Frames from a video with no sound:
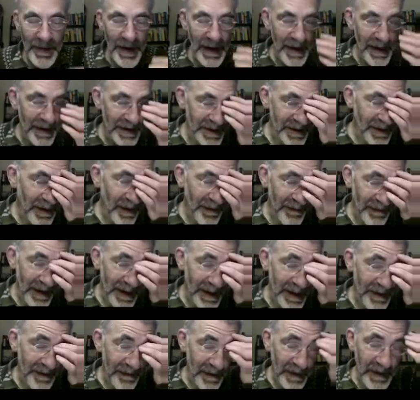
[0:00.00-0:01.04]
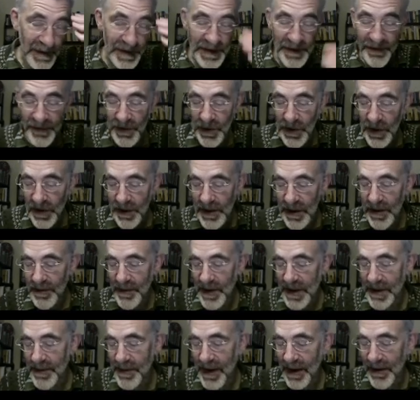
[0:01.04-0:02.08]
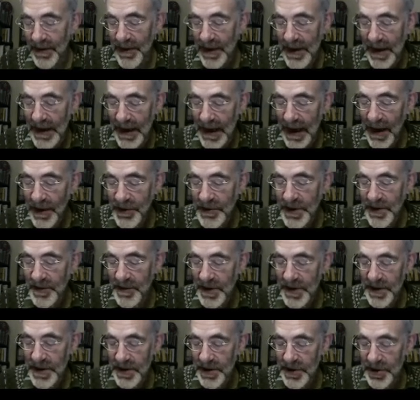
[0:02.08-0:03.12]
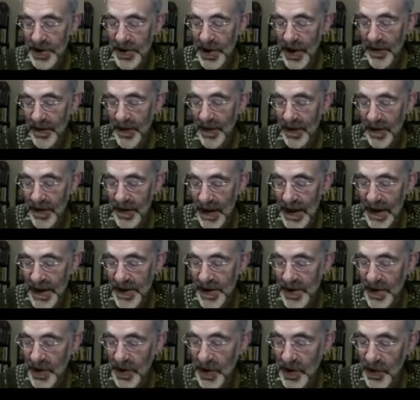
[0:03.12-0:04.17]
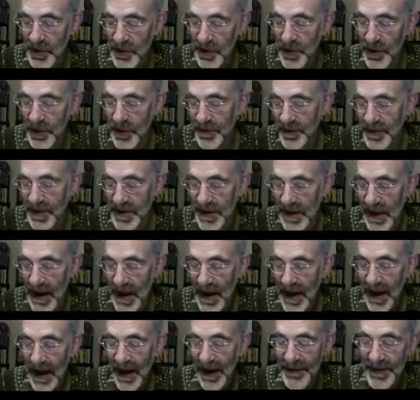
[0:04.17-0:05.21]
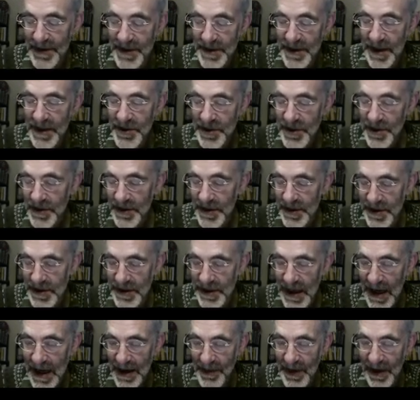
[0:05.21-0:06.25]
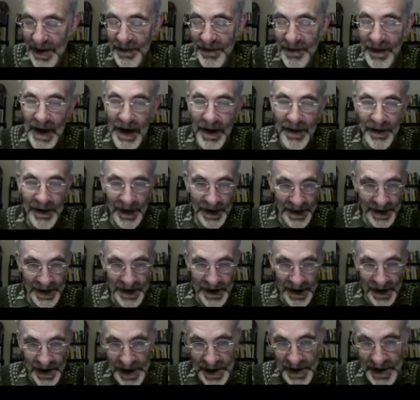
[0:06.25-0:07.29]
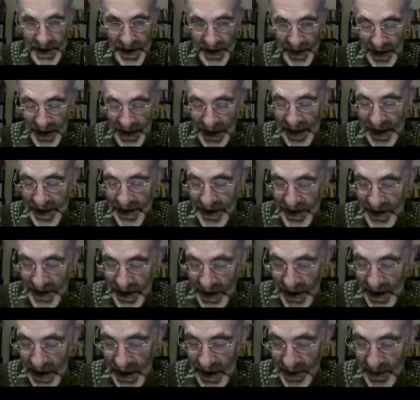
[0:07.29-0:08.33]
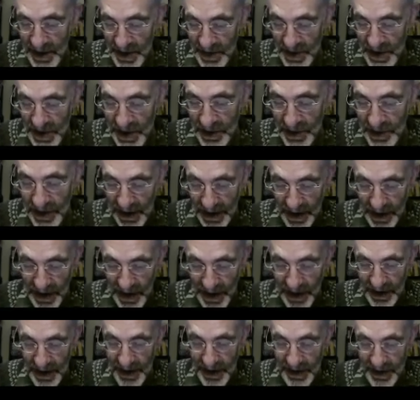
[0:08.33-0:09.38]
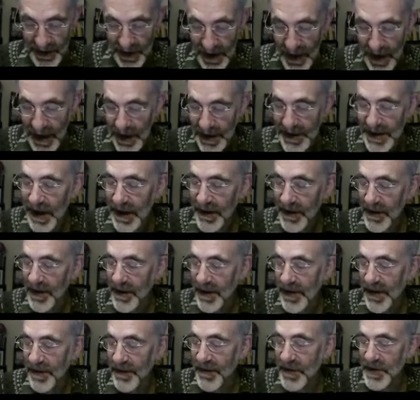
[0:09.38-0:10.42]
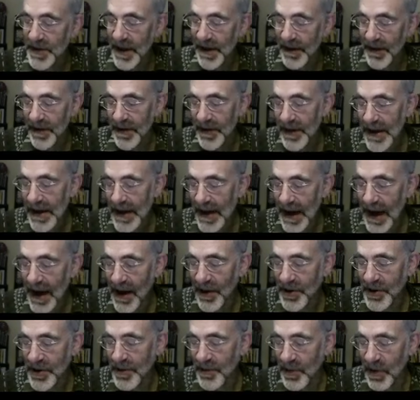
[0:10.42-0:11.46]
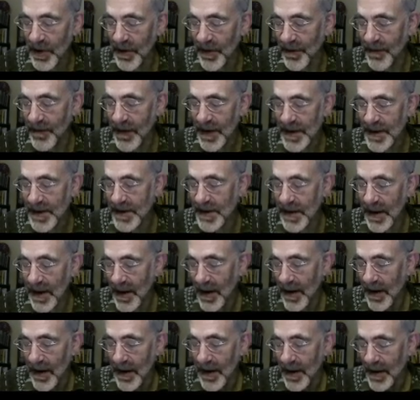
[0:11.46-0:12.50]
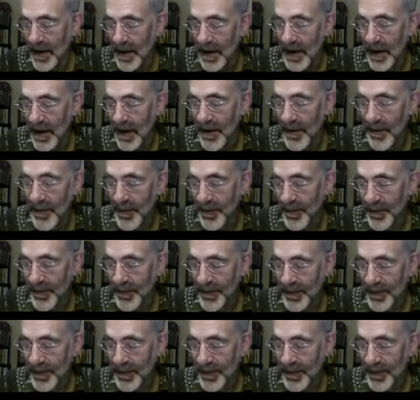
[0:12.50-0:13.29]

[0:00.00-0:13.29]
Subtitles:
it's not very difficult, if you know a little bit about Lie algebras, to show that these two groups have essentially the same invariants, at least in the cases that Hilbert was looking like. And technically, if you take the Lie algebra of this, I